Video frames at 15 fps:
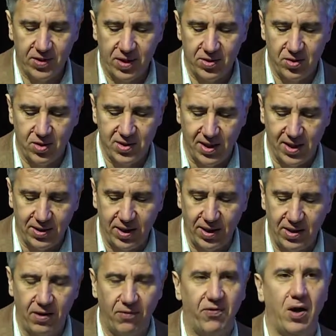
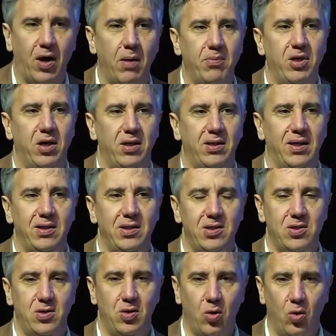certainly a phenomenon that
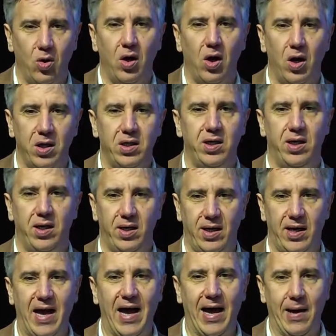is no longer
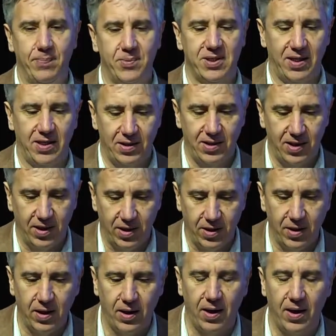absent here.